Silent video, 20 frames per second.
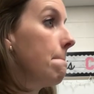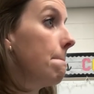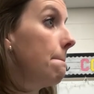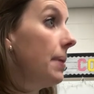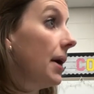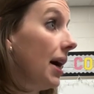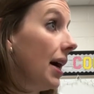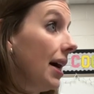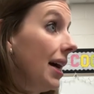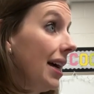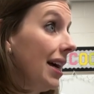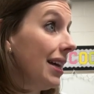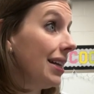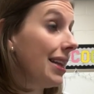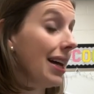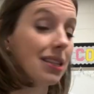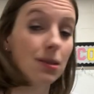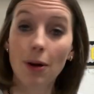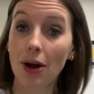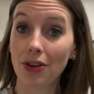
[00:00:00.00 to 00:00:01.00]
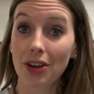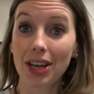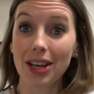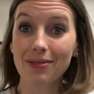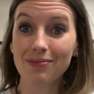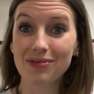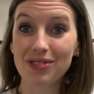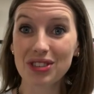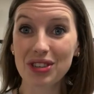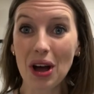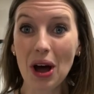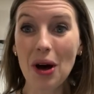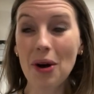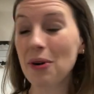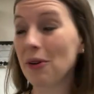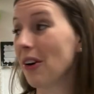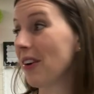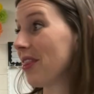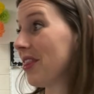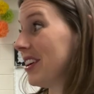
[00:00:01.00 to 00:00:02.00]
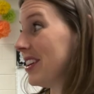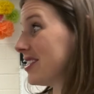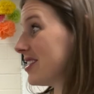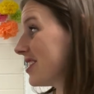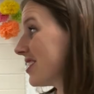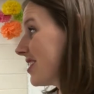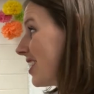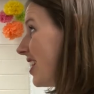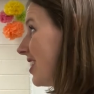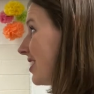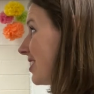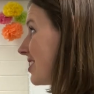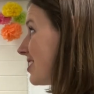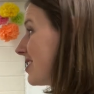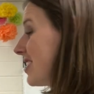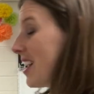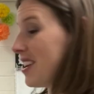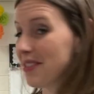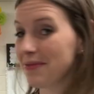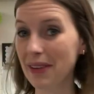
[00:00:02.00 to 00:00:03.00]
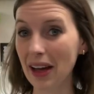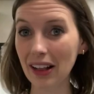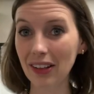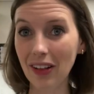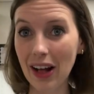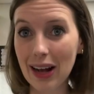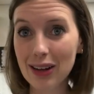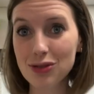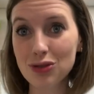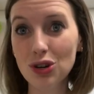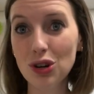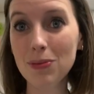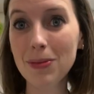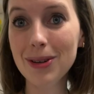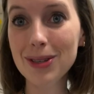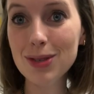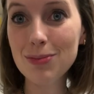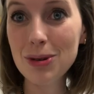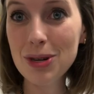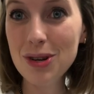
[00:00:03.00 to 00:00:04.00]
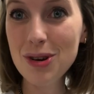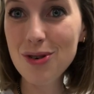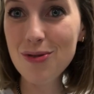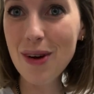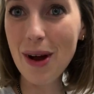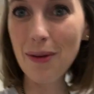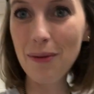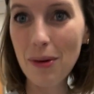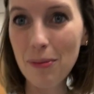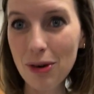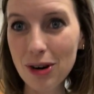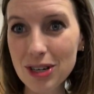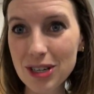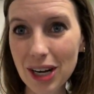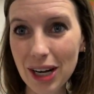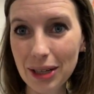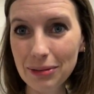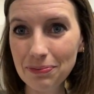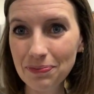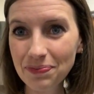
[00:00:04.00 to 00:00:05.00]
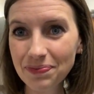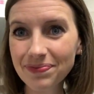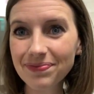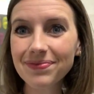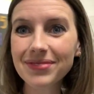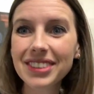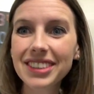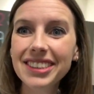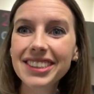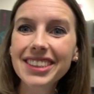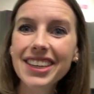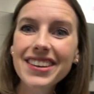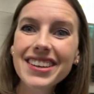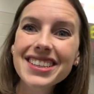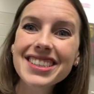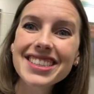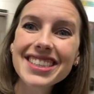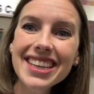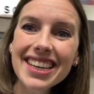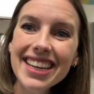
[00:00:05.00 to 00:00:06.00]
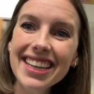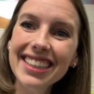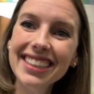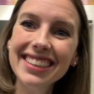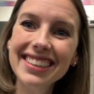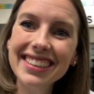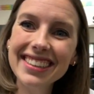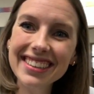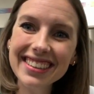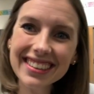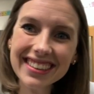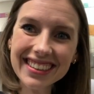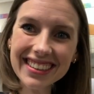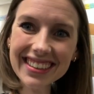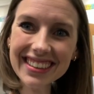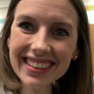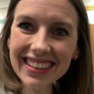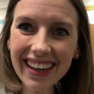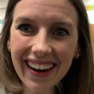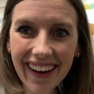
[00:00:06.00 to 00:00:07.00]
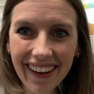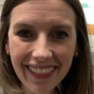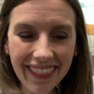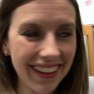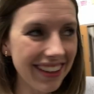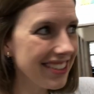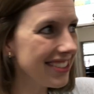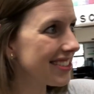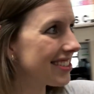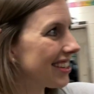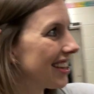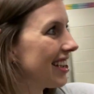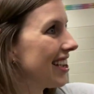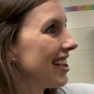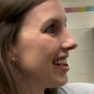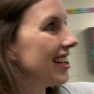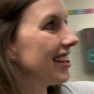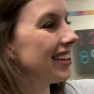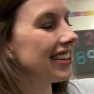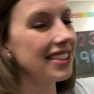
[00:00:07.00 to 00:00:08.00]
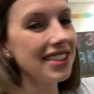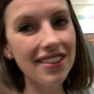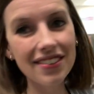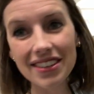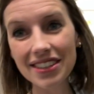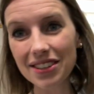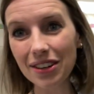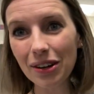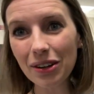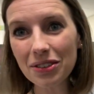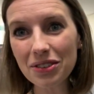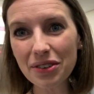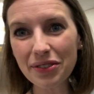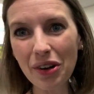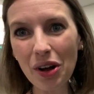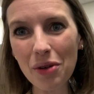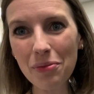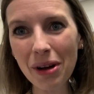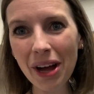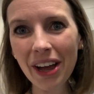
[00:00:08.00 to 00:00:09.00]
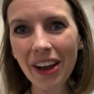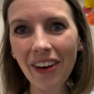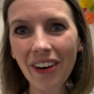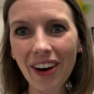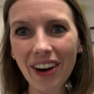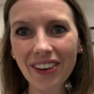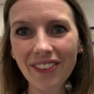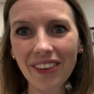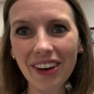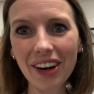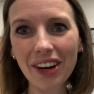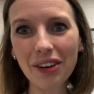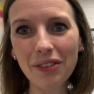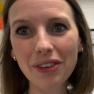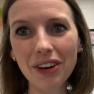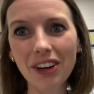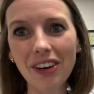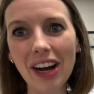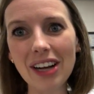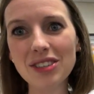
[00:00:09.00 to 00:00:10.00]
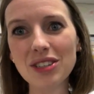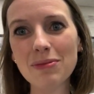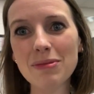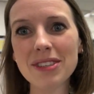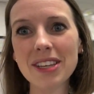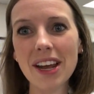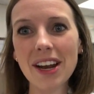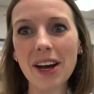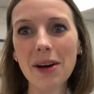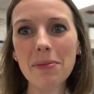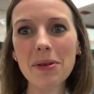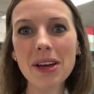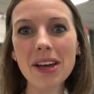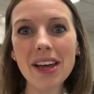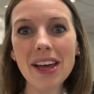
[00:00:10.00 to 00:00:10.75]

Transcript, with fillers: But that's about it. So this is like the state of my classroom. I'll spin you around one more time so you can see. This is the result of all my hard work for classroom setup